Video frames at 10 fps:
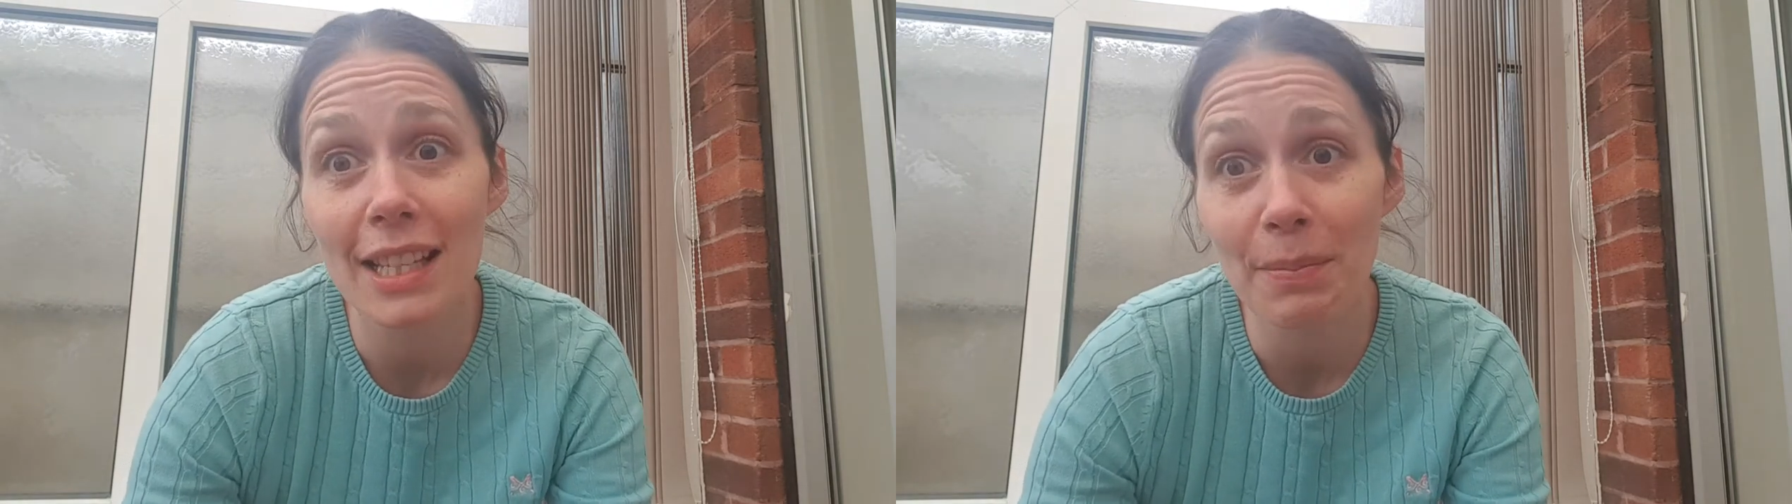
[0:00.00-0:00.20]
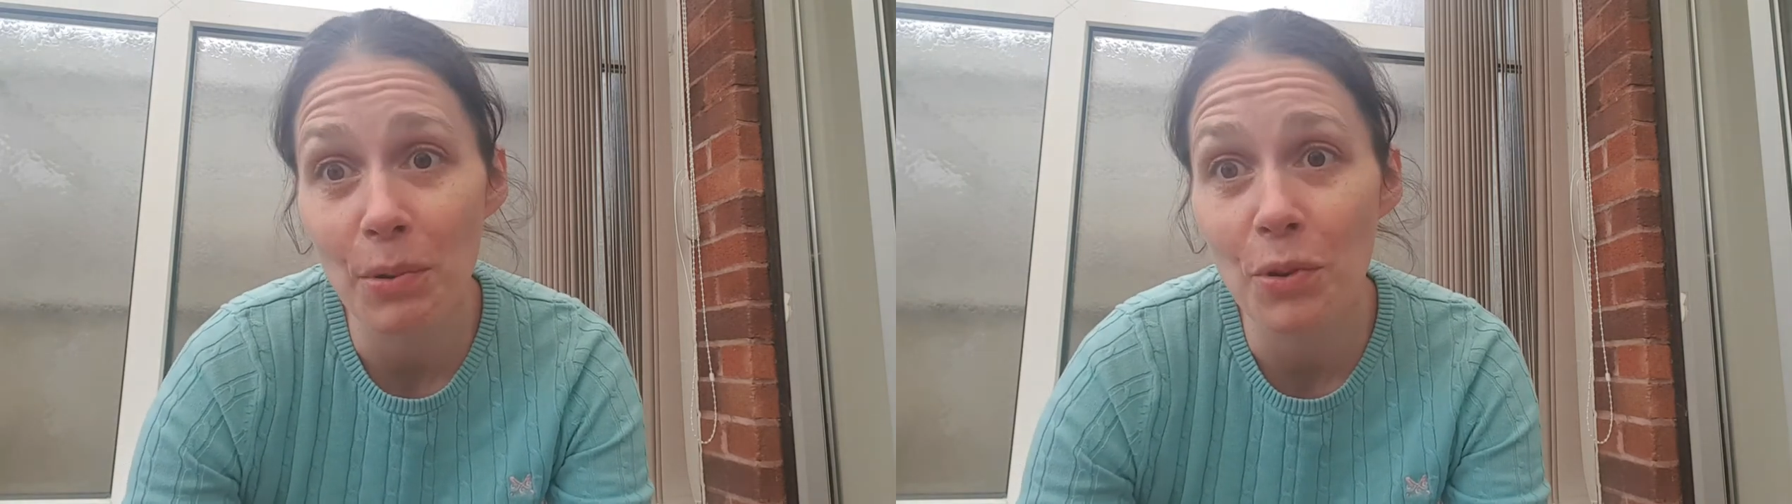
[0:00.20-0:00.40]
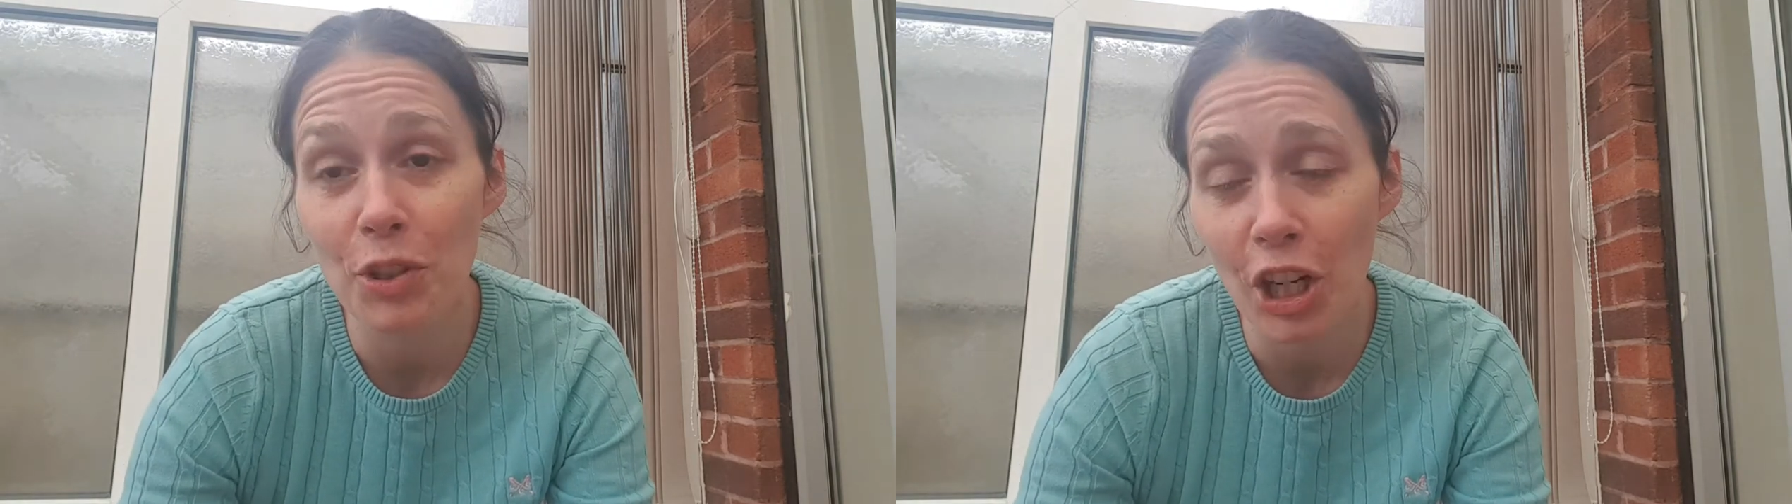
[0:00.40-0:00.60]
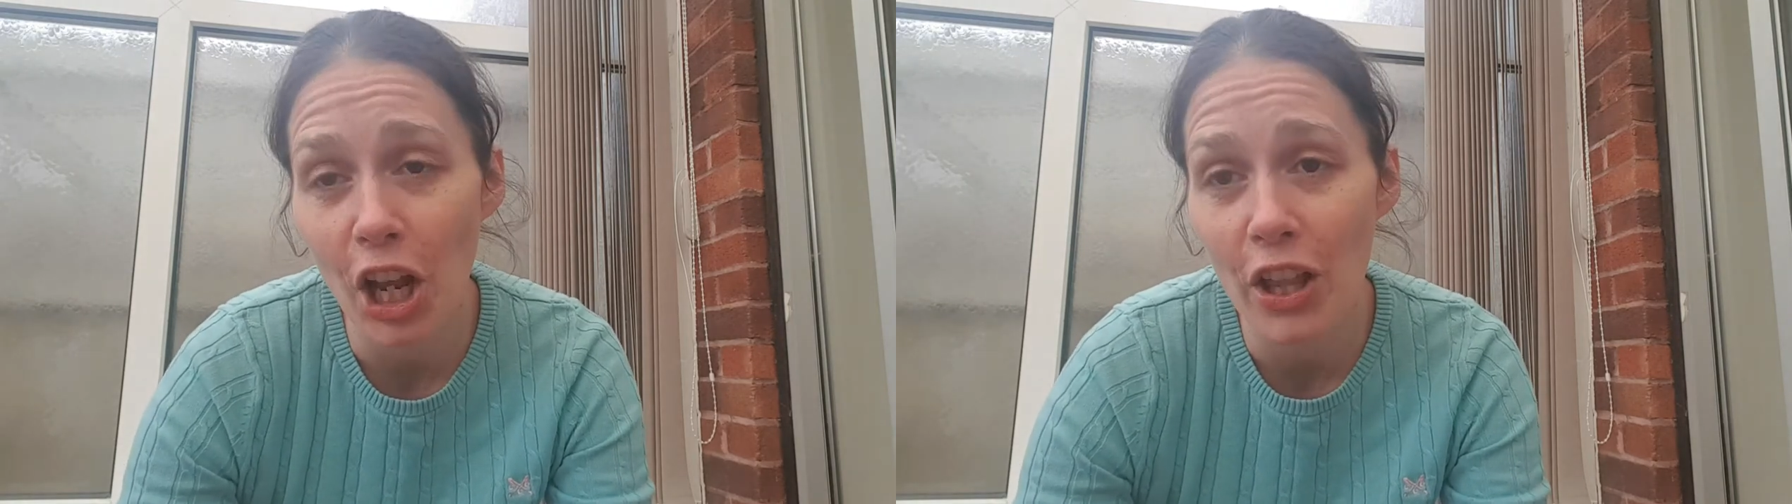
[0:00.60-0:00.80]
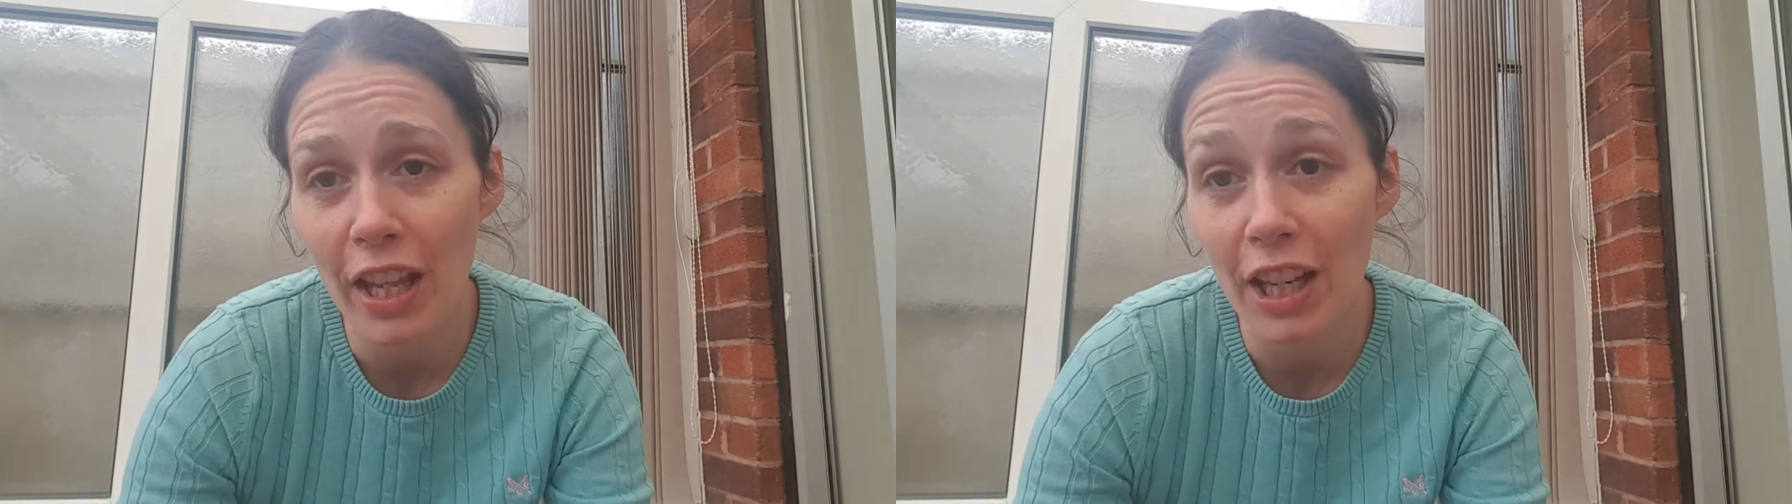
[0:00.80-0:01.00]
sports
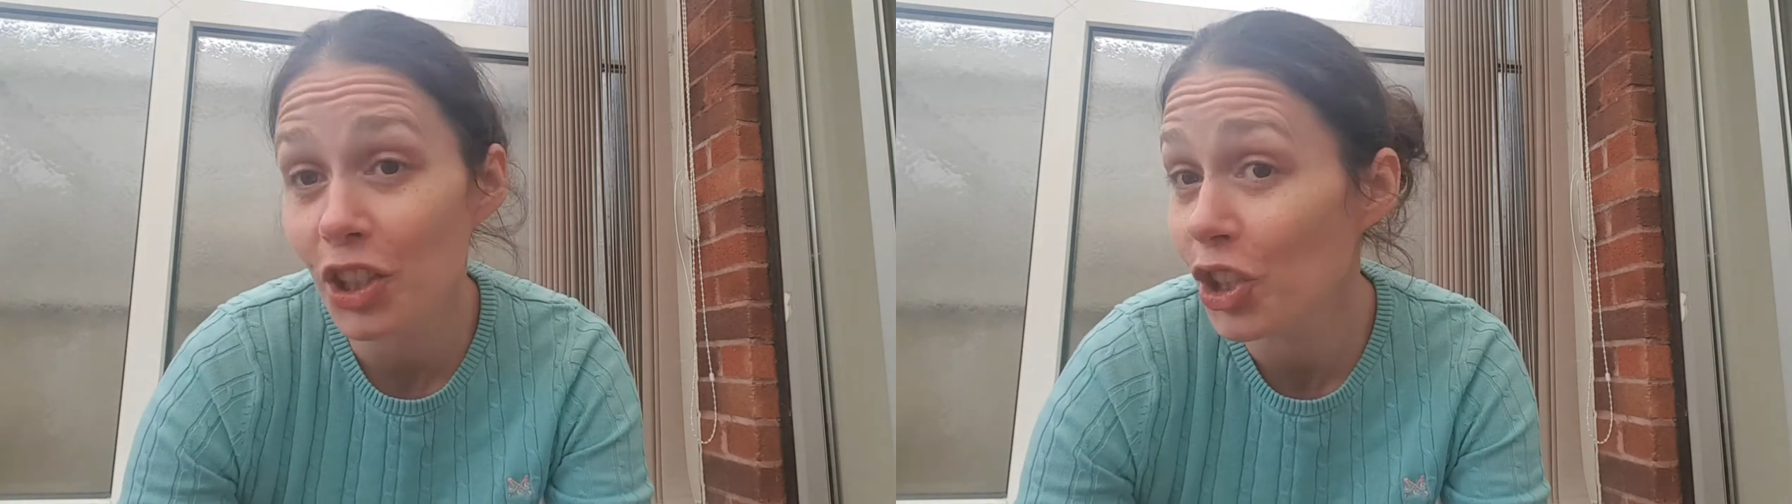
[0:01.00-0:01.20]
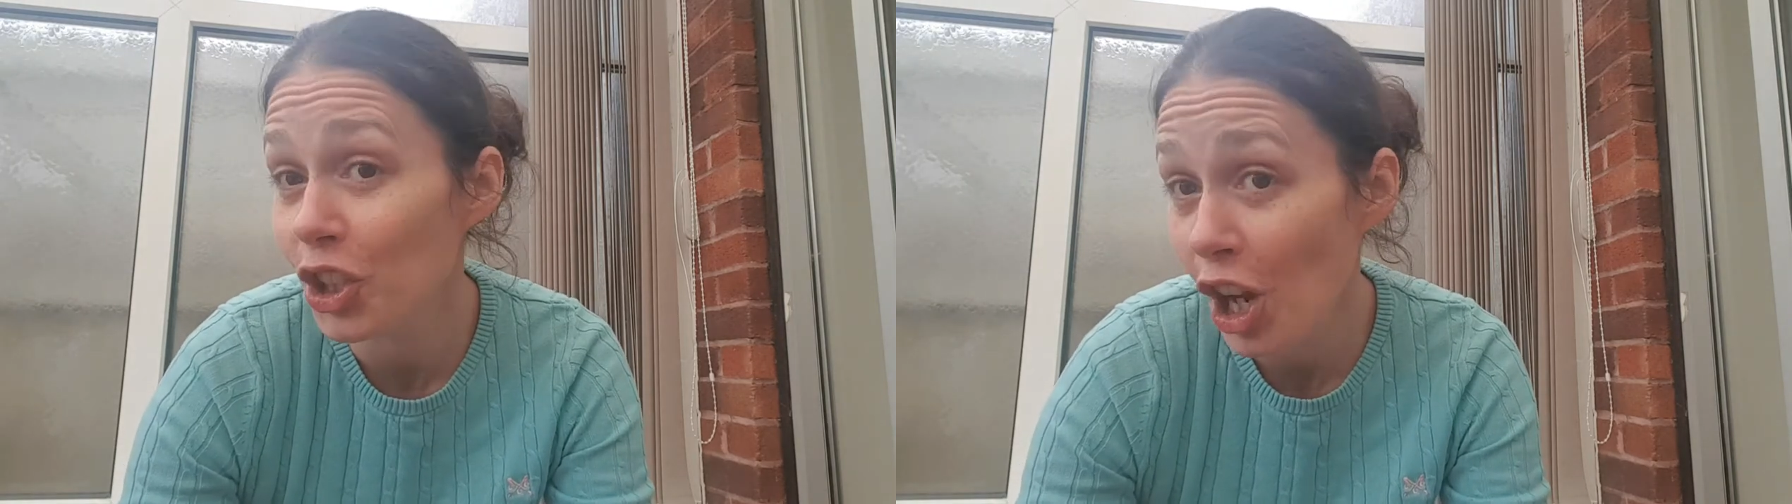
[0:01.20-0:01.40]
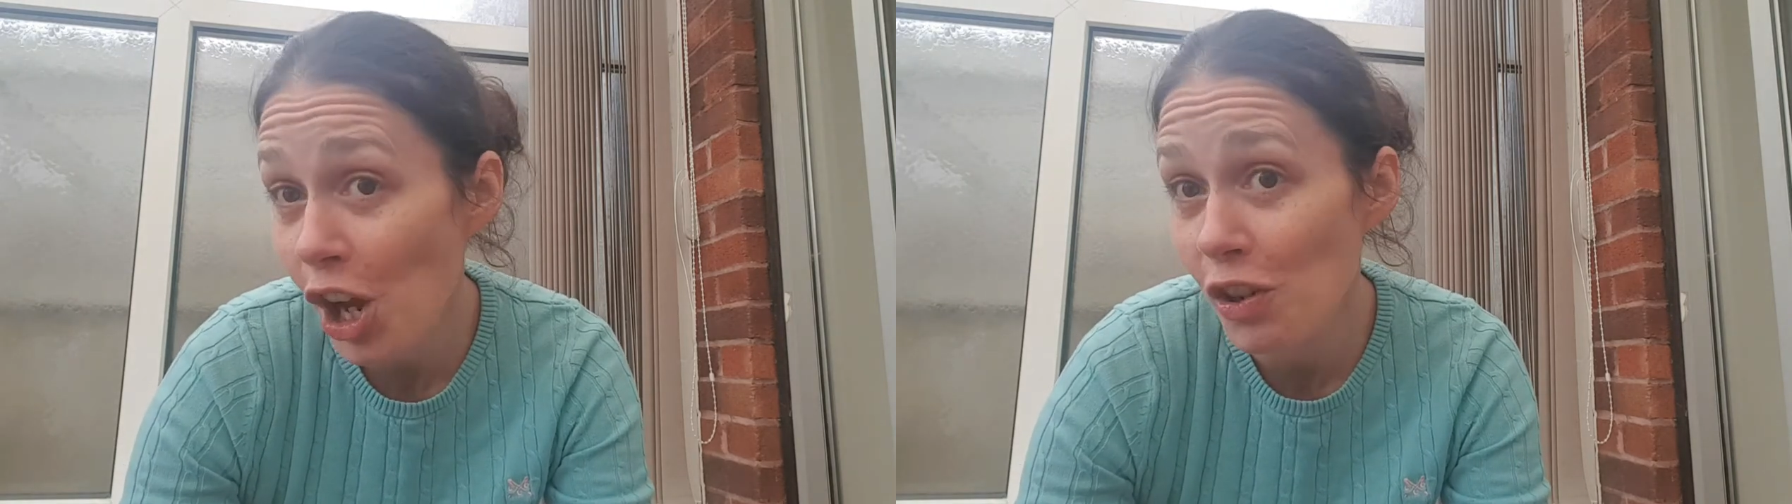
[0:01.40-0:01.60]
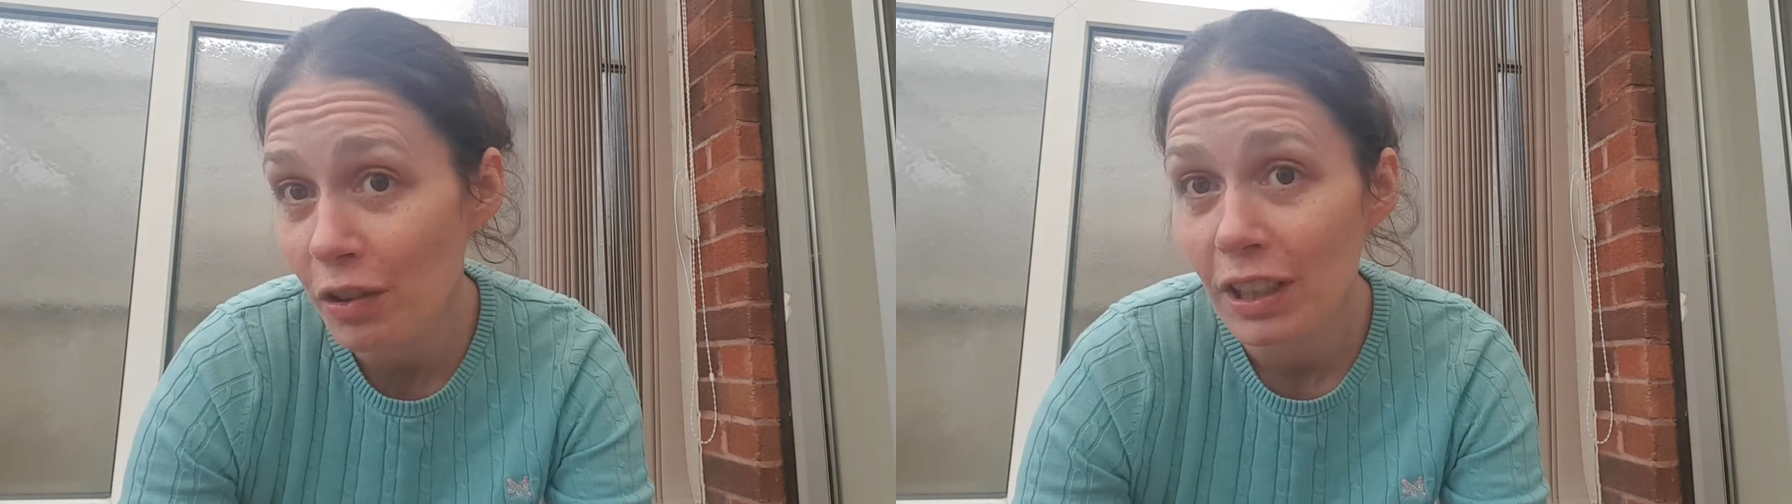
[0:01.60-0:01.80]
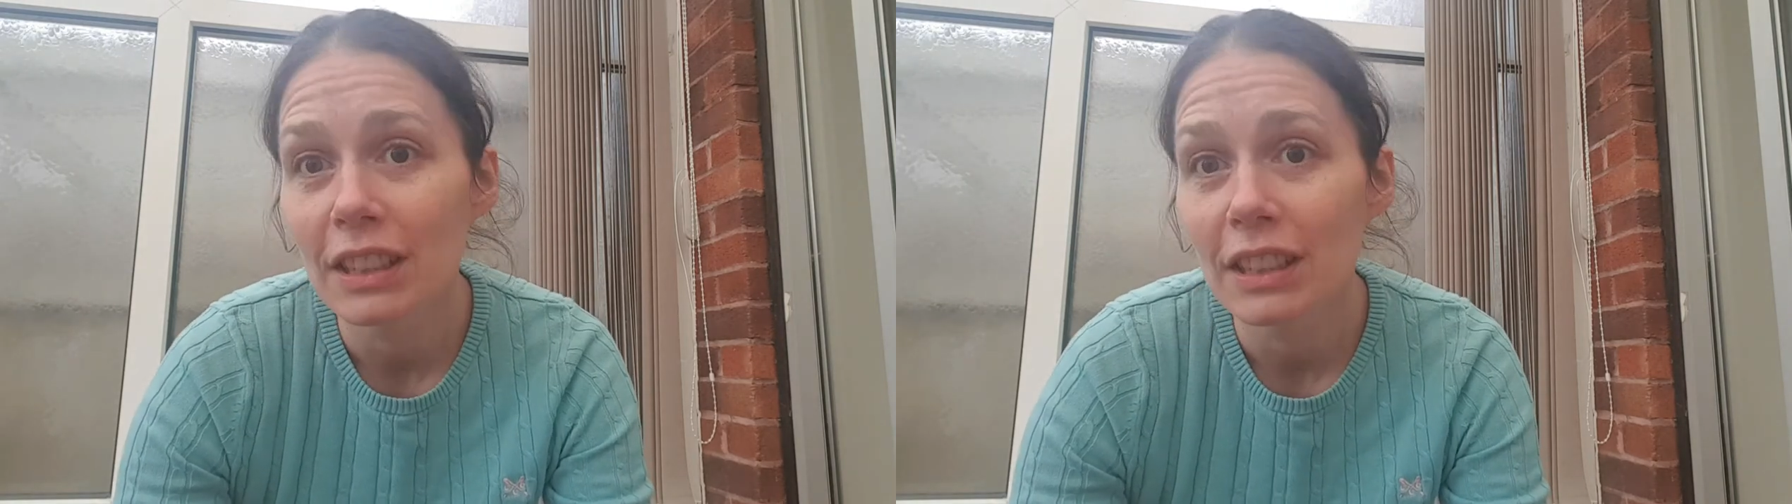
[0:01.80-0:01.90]
clothing should go,